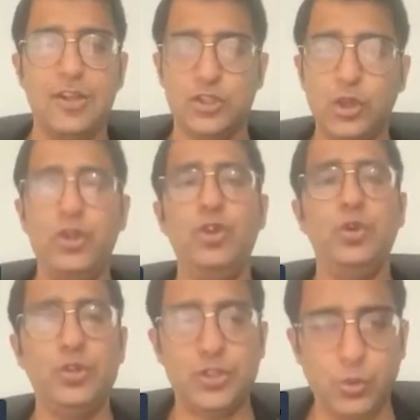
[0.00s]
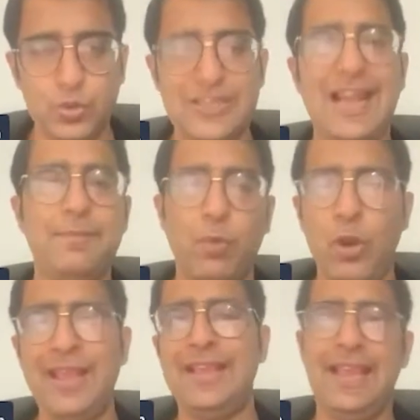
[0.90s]
So you use tools like
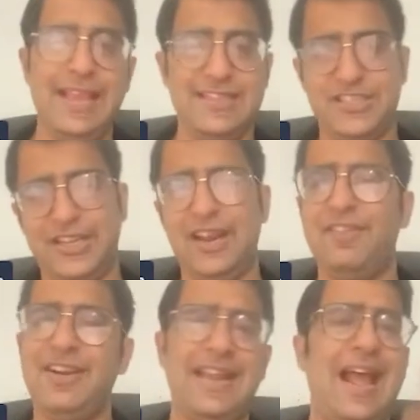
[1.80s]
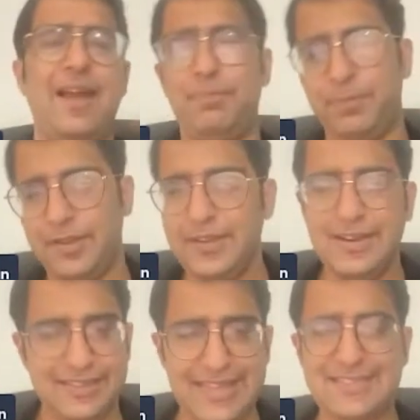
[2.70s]
MoEngage, CleverTap,
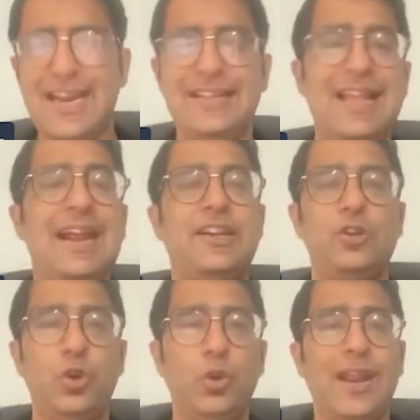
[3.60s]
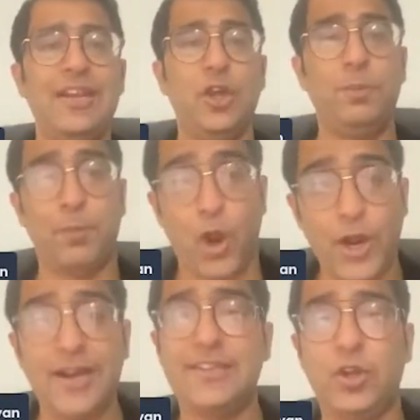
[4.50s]
things like that to look at your
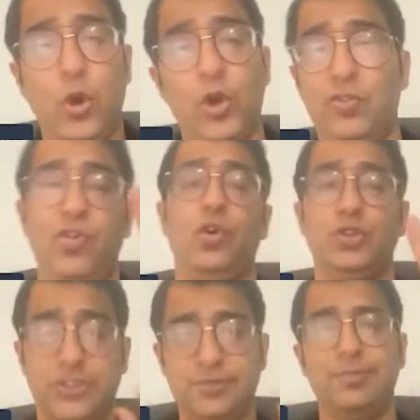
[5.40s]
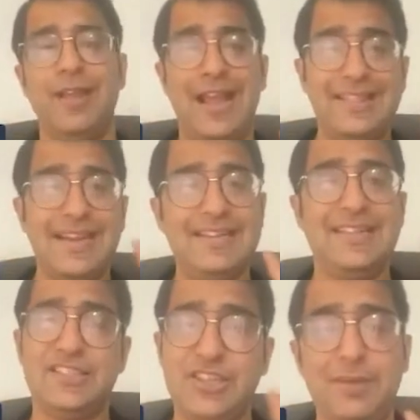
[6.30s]
product core flows, and that is
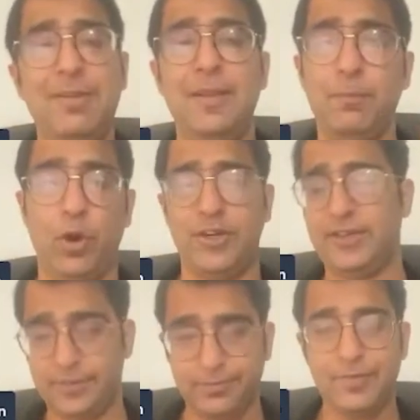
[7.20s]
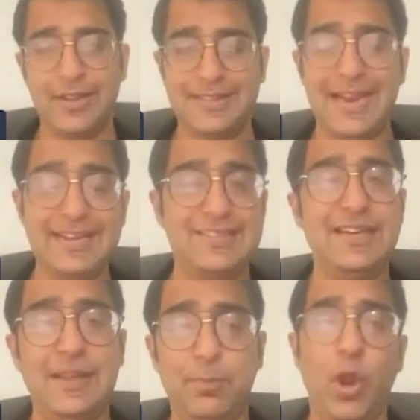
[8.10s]
extremely important. That is the
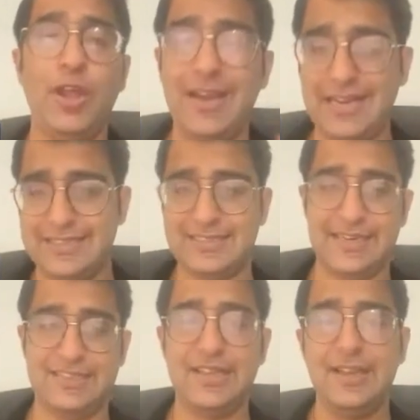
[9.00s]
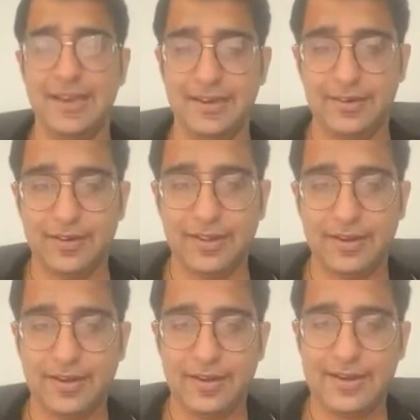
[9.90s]
deploy release stage.
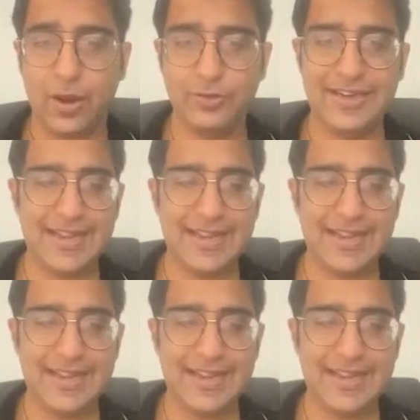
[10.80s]
Now the